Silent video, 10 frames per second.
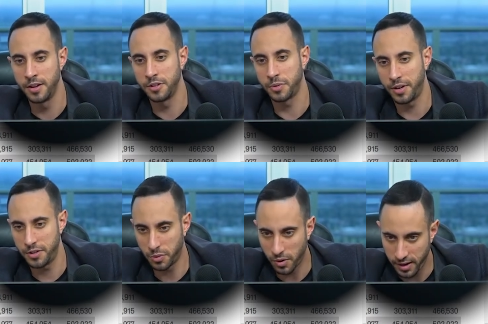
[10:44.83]

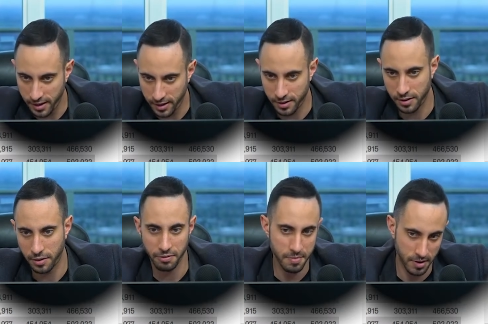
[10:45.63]
2020,
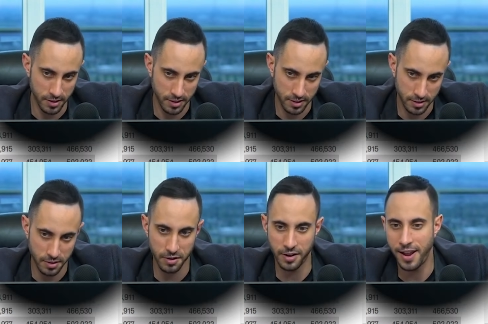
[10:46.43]
3 months,
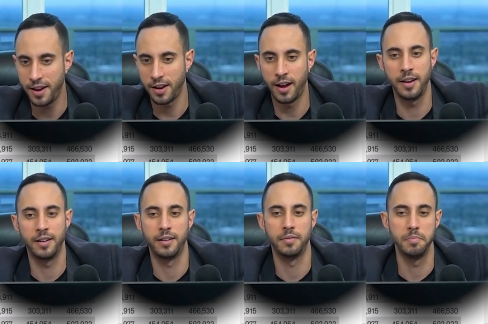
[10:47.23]

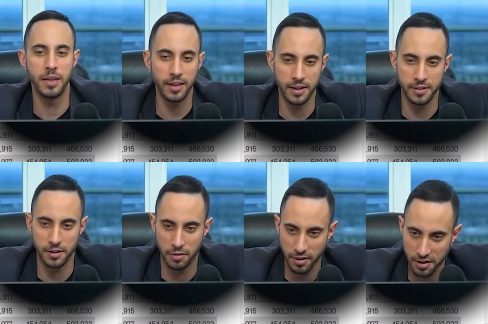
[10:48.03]
289 million
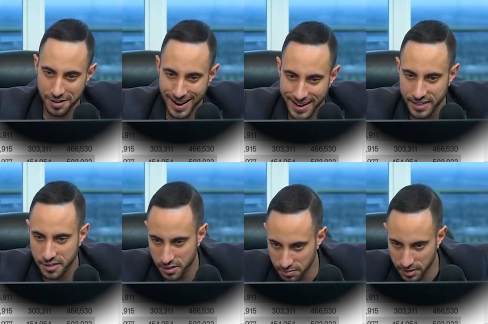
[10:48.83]
to
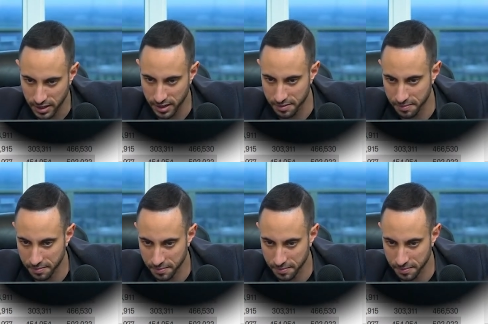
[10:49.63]
392 million.